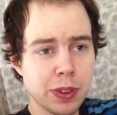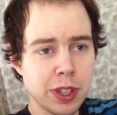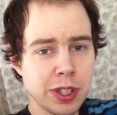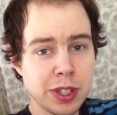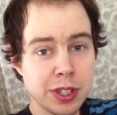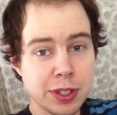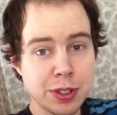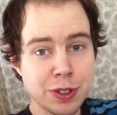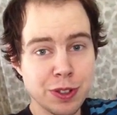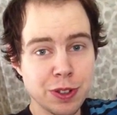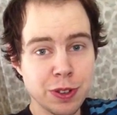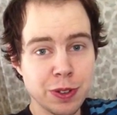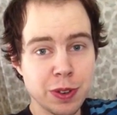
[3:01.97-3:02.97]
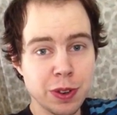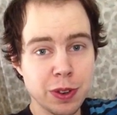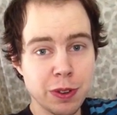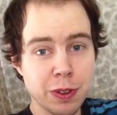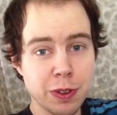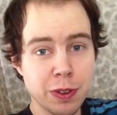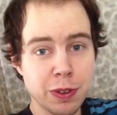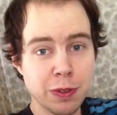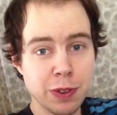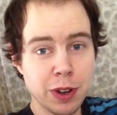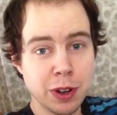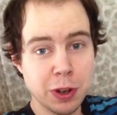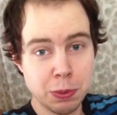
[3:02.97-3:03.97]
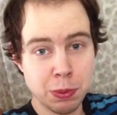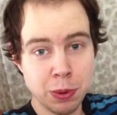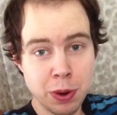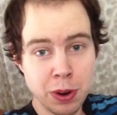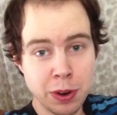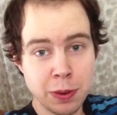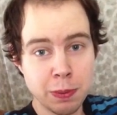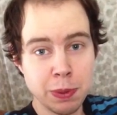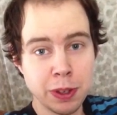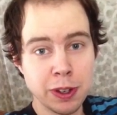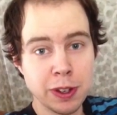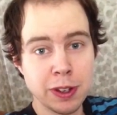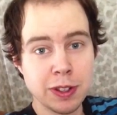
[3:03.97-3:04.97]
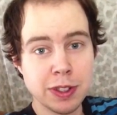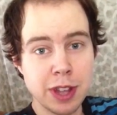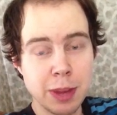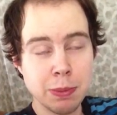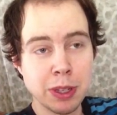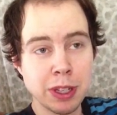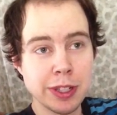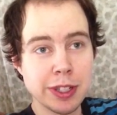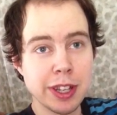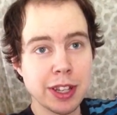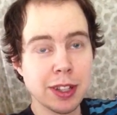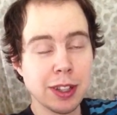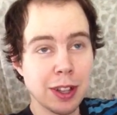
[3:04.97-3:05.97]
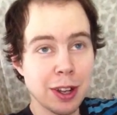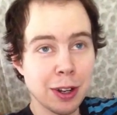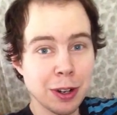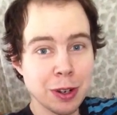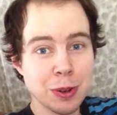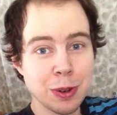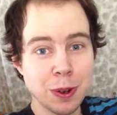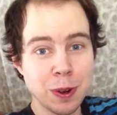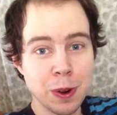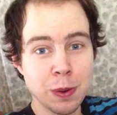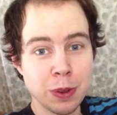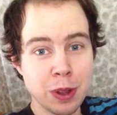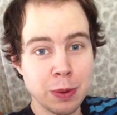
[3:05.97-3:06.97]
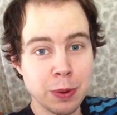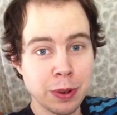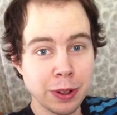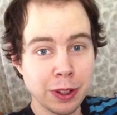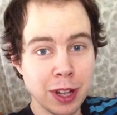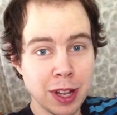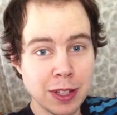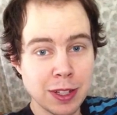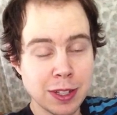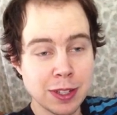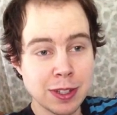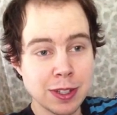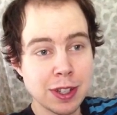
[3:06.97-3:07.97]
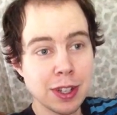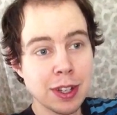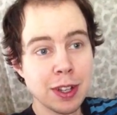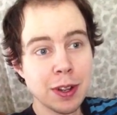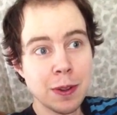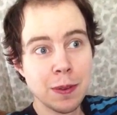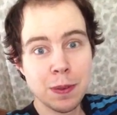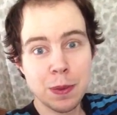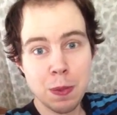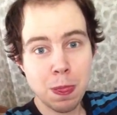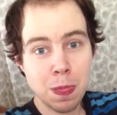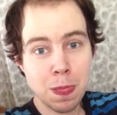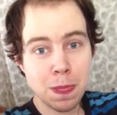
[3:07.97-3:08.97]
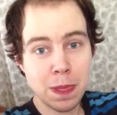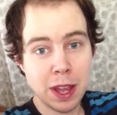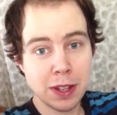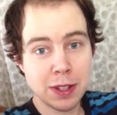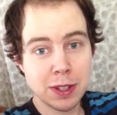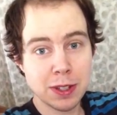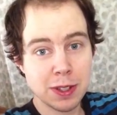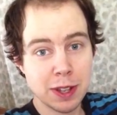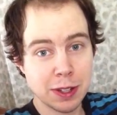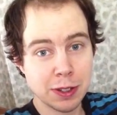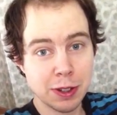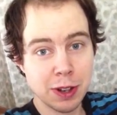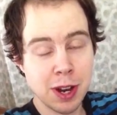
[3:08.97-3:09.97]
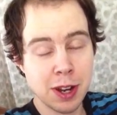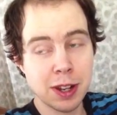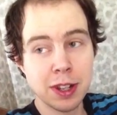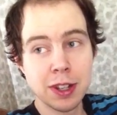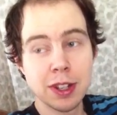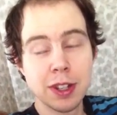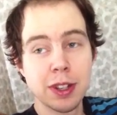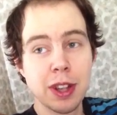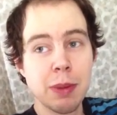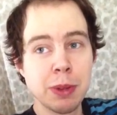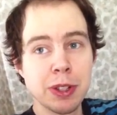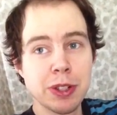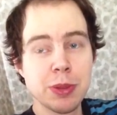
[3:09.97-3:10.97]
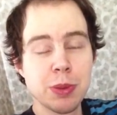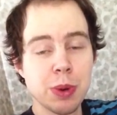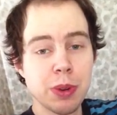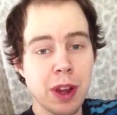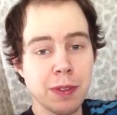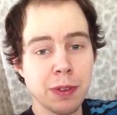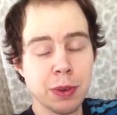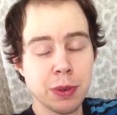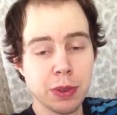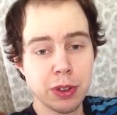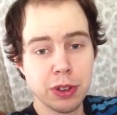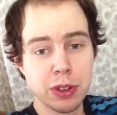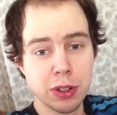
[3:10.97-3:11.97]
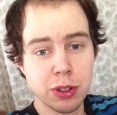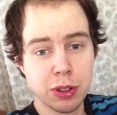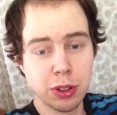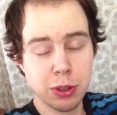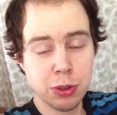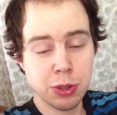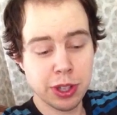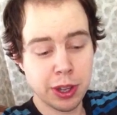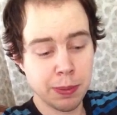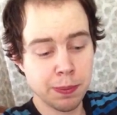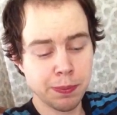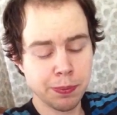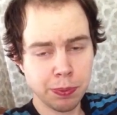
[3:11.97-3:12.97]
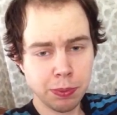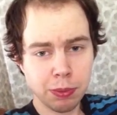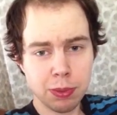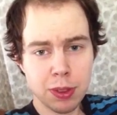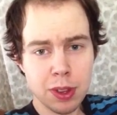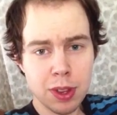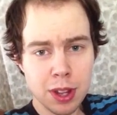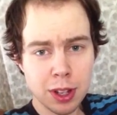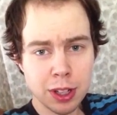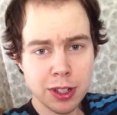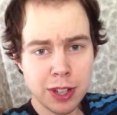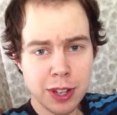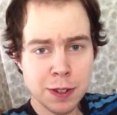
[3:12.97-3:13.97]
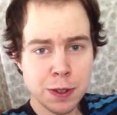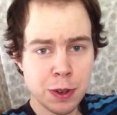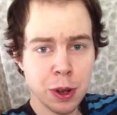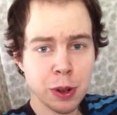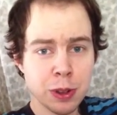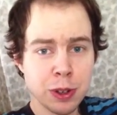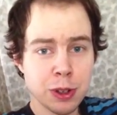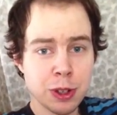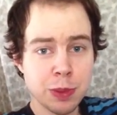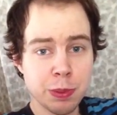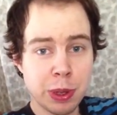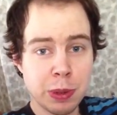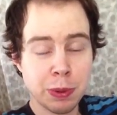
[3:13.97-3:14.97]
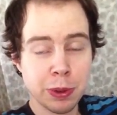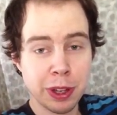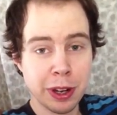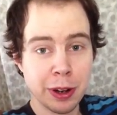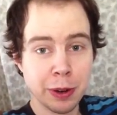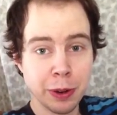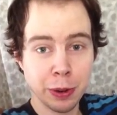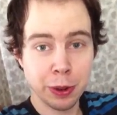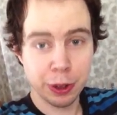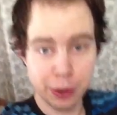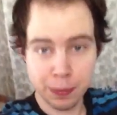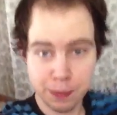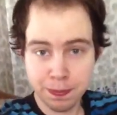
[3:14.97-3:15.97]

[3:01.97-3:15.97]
this is very important because that means that the longer you can go without wearing glasses, that's that's great. That means you won't have to, to use them. Because as you know, there's some people that are older